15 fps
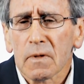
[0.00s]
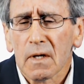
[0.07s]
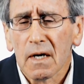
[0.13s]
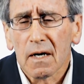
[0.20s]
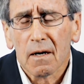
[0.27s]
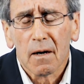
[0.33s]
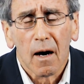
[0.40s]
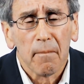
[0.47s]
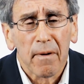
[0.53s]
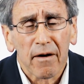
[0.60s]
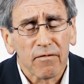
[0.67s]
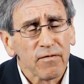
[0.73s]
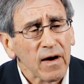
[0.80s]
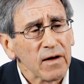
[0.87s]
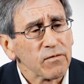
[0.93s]

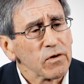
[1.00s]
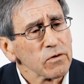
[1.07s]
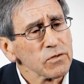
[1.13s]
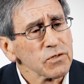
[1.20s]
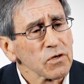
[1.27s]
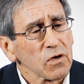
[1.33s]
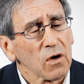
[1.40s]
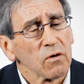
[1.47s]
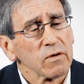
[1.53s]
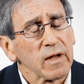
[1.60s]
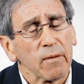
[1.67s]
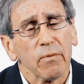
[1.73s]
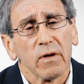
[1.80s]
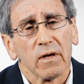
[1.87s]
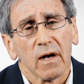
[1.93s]
About 5 years ago,
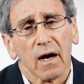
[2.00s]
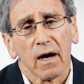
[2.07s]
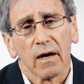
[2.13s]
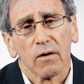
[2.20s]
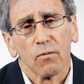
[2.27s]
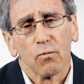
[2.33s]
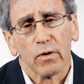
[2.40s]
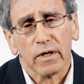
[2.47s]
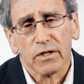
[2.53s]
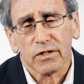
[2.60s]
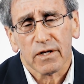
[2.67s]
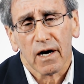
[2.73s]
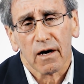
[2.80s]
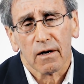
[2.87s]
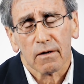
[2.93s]
Debbie and I
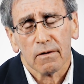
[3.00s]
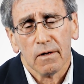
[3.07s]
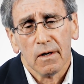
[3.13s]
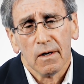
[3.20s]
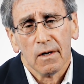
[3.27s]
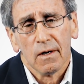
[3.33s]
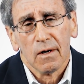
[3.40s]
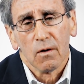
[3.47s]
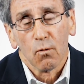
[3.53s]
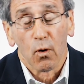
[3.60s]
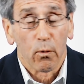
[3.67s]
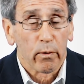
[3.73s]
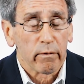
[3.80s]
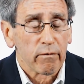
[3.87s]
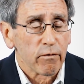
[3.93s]
reached
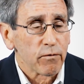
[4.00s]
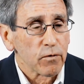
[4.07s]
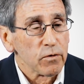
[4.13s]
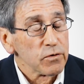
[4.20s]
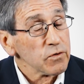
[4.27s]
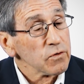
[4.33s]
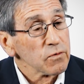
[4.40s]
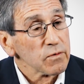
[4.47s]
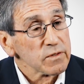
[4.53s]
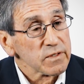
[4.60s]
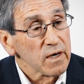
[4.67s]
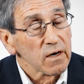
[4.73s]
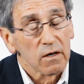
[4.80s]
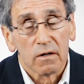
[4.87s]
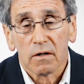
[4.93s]
what we refer to as
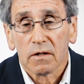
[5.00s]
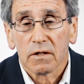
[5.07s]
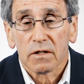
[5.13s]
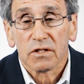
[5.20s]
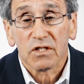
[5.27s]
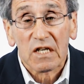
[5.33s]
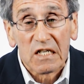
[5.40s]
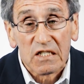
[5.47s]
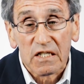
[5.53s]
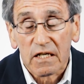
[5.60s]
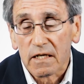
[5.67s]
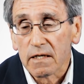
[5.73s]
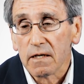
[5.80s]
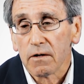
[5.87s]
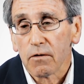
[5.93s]
our
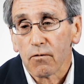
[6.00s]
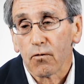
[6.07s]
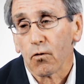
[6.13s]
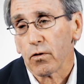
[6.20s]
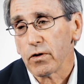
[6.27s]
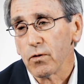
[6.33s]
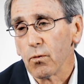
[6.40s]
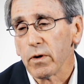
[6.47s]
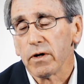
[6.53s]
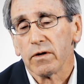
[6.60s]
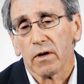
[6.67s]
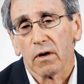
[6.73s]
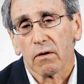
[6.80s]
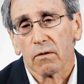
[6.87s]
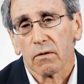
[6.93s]
60-40
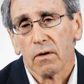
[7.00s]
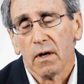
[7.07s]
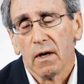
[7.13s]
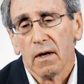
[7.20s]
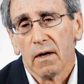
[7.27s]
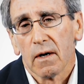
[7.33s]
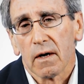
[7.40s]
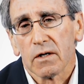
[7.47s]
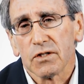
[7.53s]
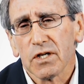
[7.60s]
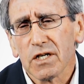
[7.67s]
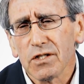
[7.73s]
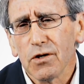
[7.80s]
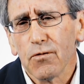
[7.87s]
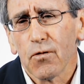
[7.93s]
window. Our
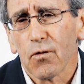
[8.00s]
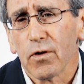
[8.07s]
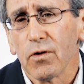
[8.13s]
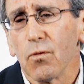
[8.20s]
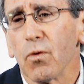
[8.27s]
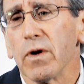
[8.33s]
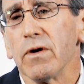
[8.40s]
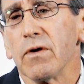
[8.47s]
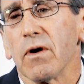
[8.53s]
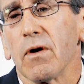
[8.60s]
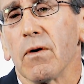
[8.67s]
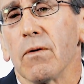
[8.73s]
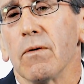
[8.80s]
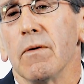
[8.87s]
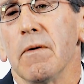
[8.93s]
60-40
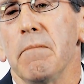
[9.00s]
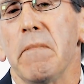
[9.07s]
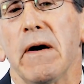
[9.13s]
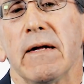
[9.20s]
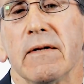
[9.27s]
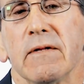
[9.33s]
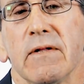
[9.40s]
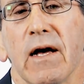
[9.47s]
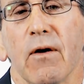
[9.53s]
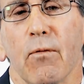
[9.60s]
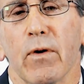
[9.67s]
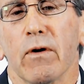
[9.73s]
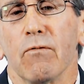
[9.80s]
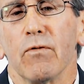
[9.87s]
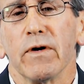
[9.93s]
window meant that
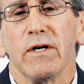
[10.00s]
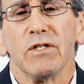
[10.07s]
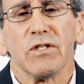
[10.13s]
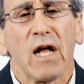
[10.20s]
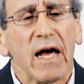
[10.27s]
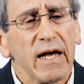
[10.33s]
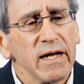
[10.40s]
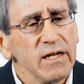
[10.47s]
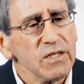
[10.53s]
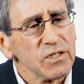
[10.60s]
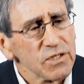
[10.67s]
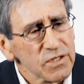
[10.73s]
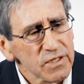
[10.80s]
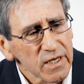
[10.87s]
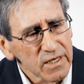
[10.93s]
we reached age
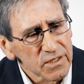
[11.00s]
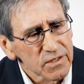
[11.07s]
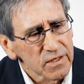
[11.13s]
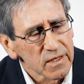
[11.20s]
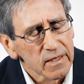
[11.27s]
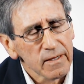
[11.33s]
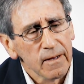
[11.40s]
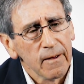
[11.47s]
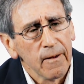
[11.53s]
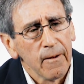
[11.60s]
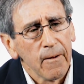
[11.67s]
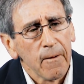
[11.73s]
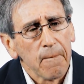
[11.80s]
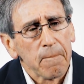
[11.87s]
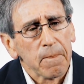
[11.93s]
60
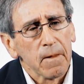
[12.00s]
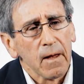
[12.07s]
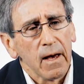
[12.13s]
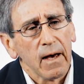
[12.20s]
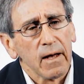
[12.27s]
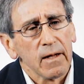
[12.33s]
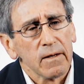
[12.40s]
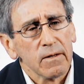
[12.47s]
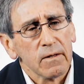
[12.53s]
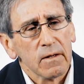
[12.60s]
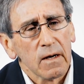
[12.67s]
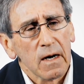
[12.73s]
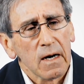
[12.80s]
and